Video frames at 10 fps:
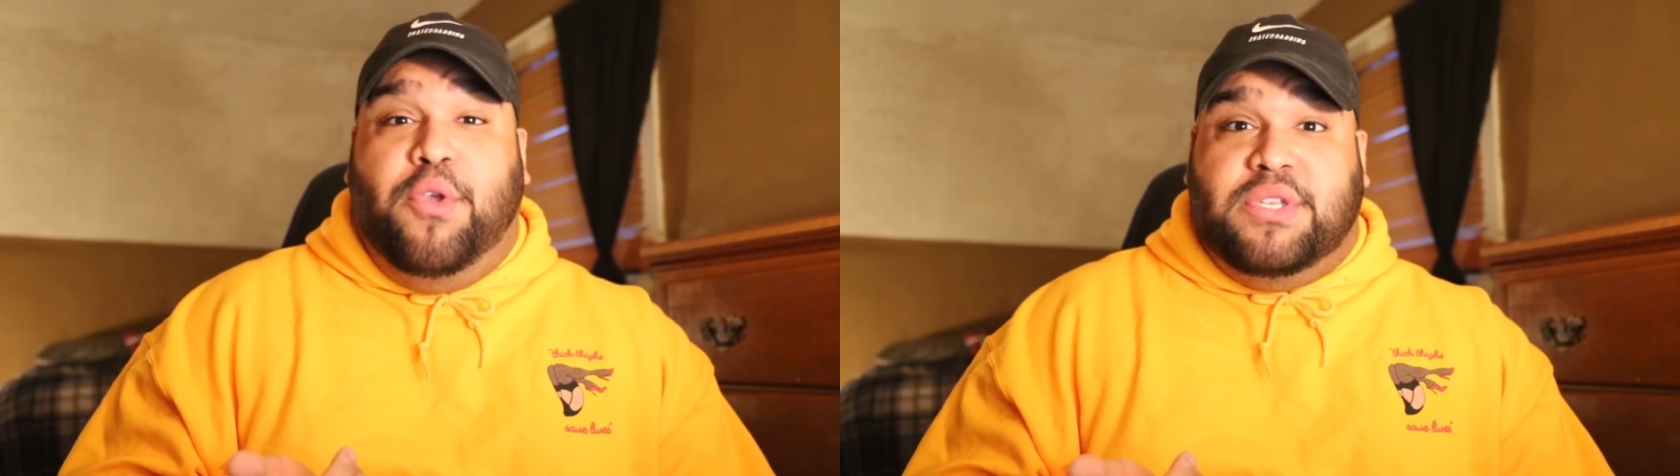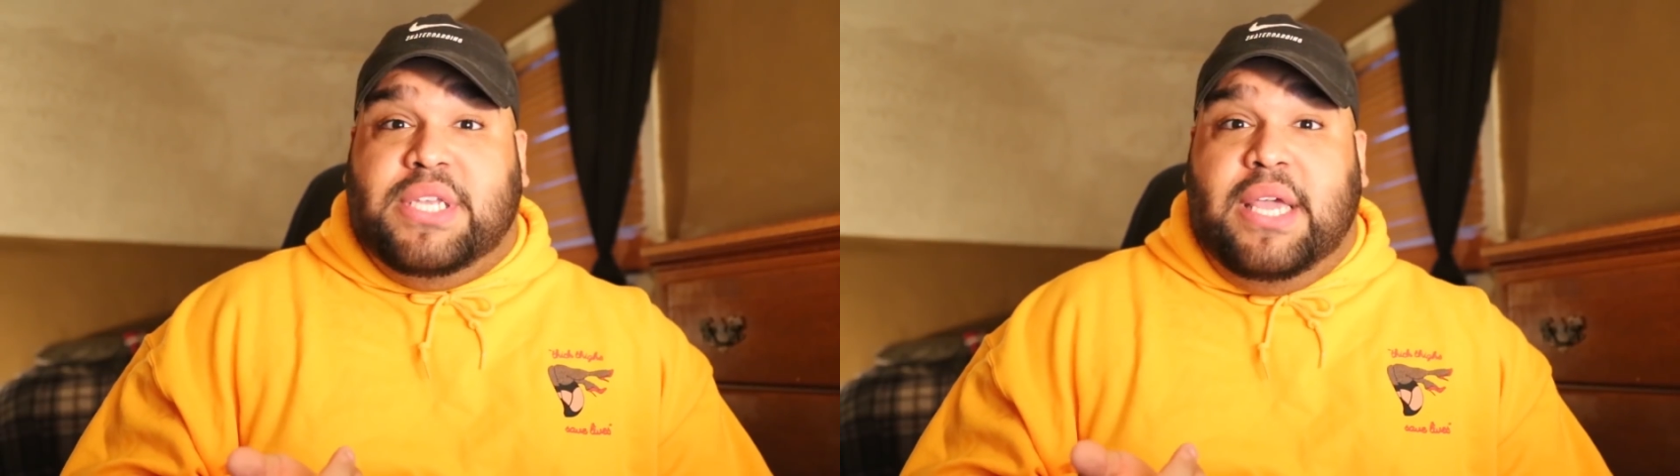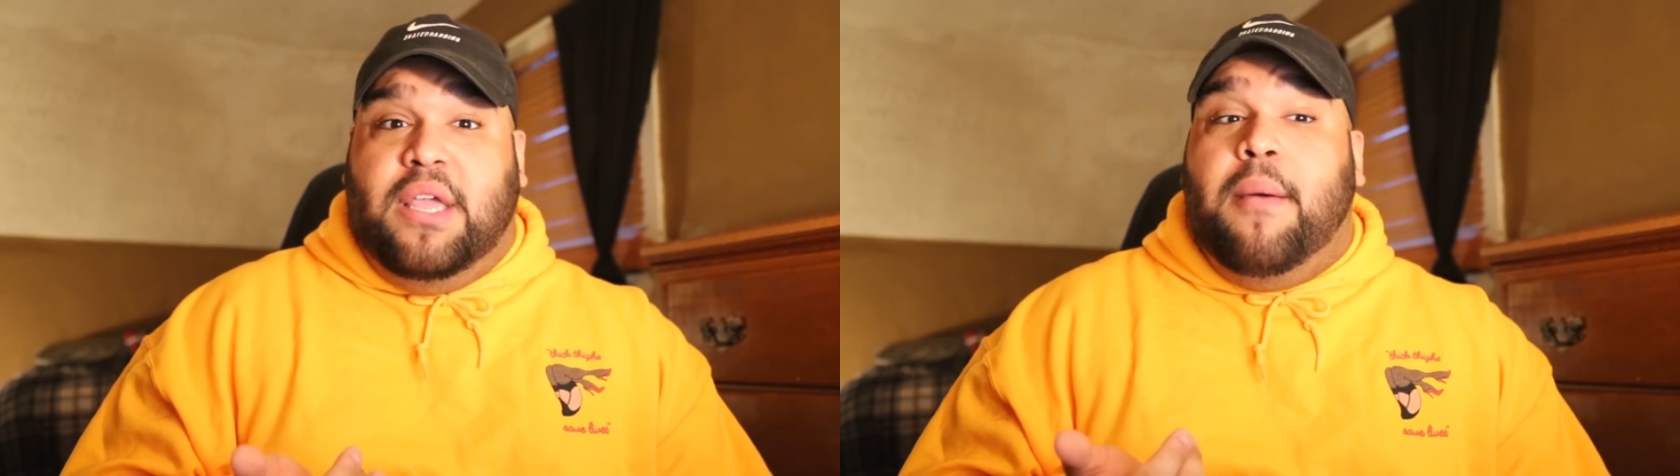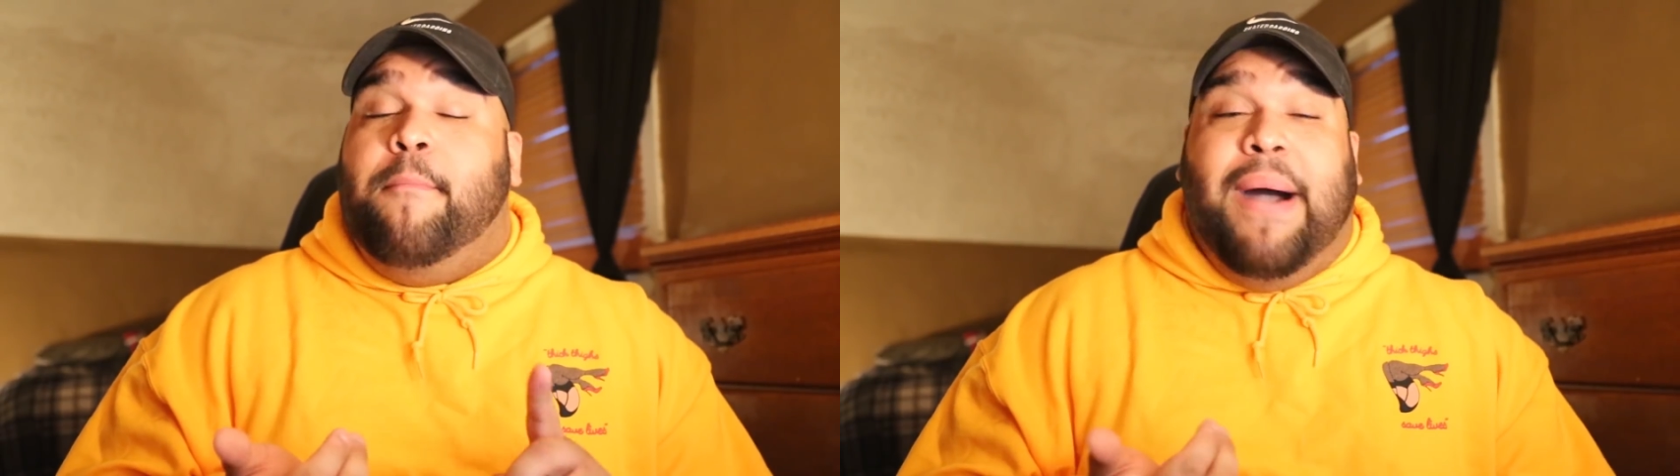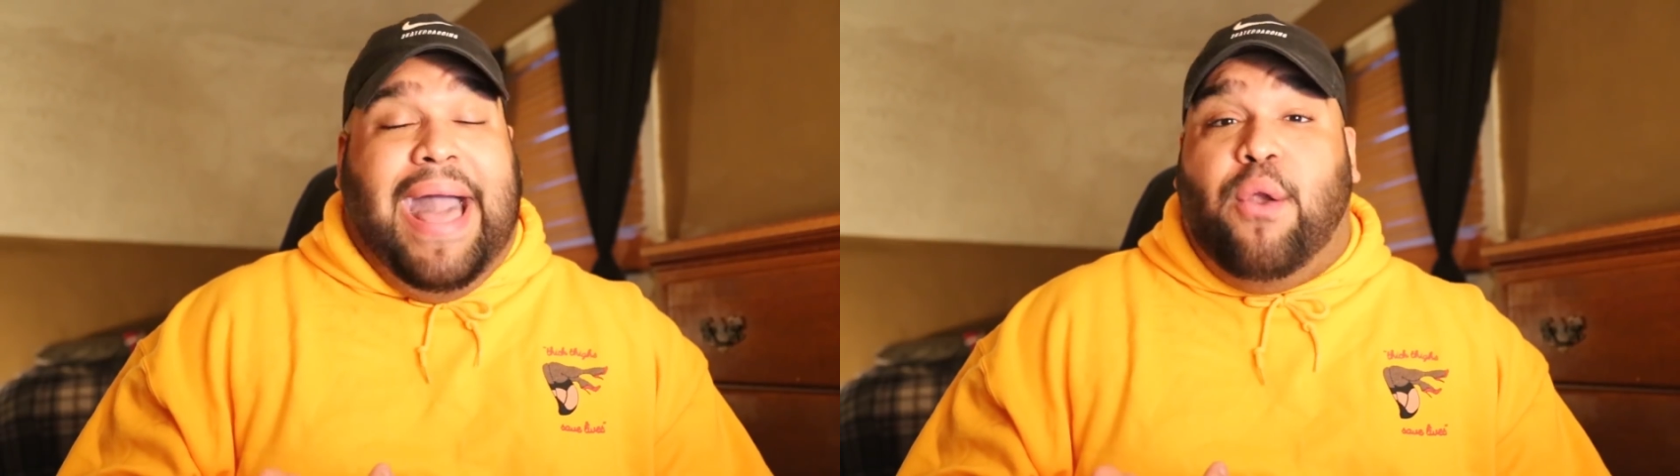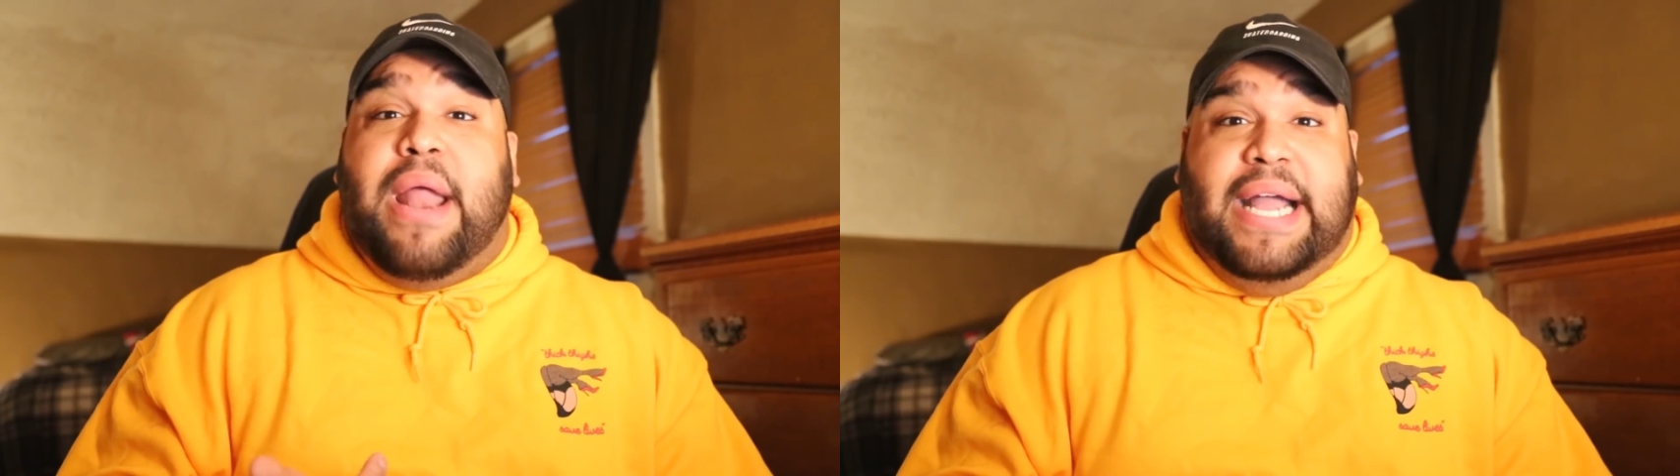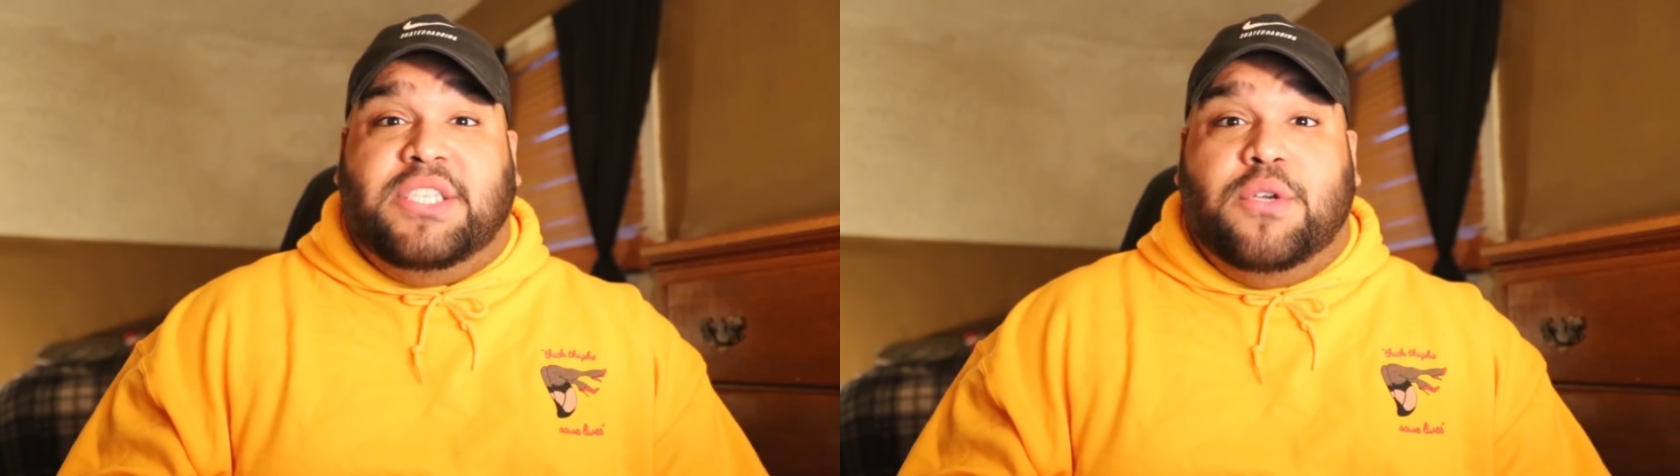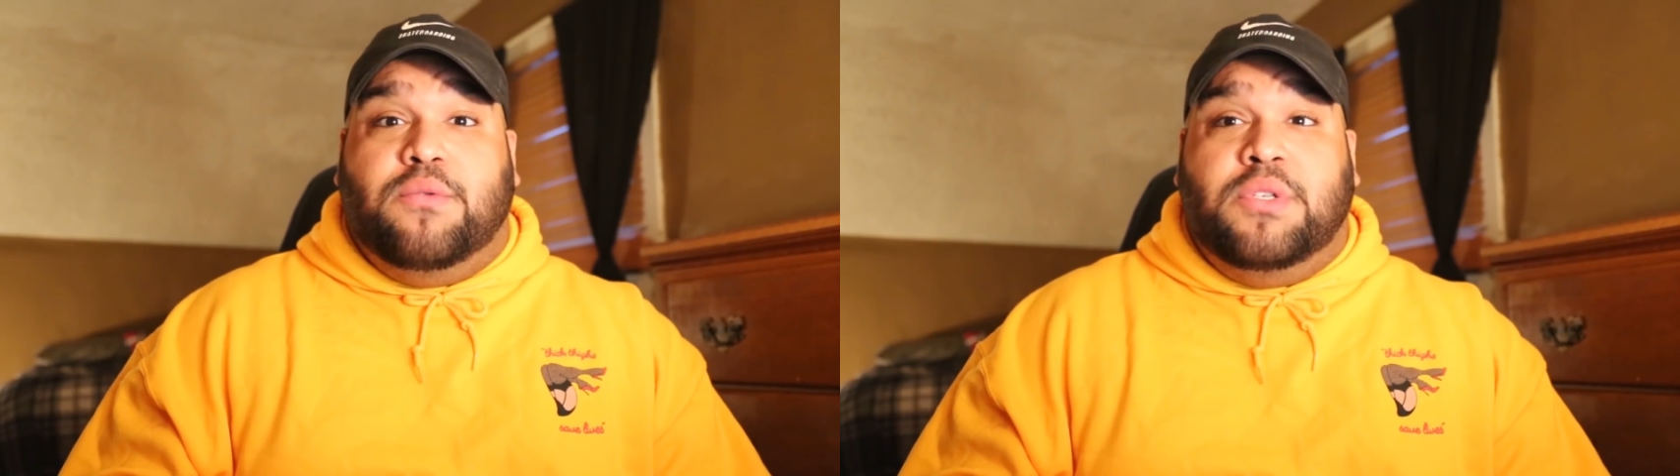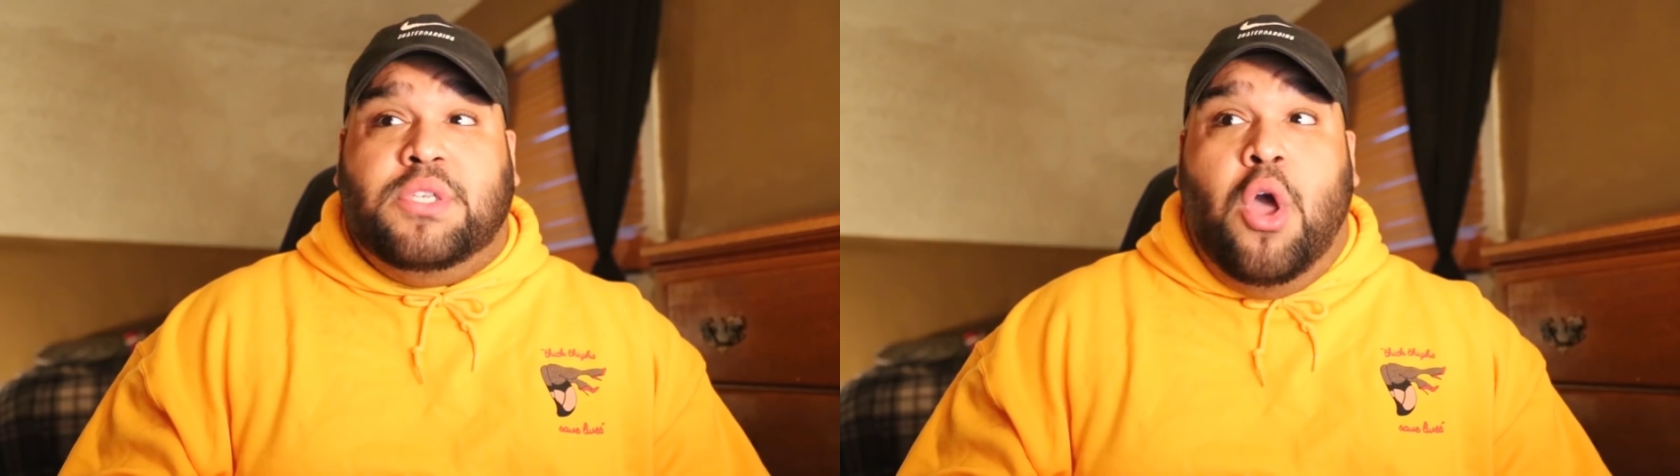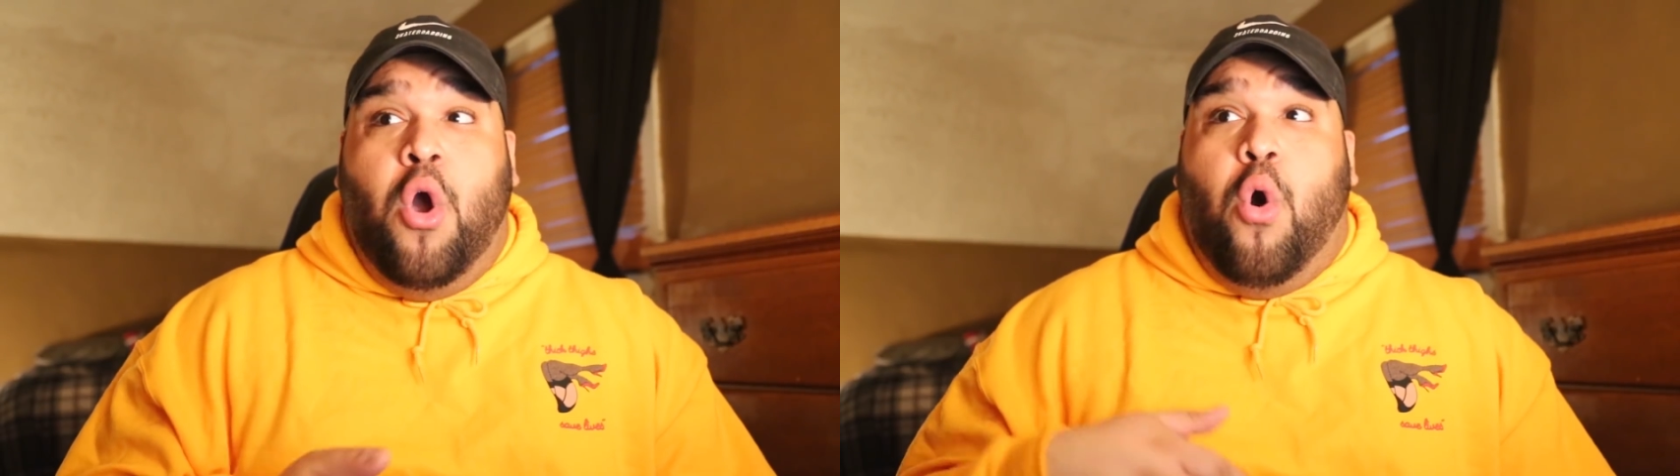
Music, buy it on iTunes,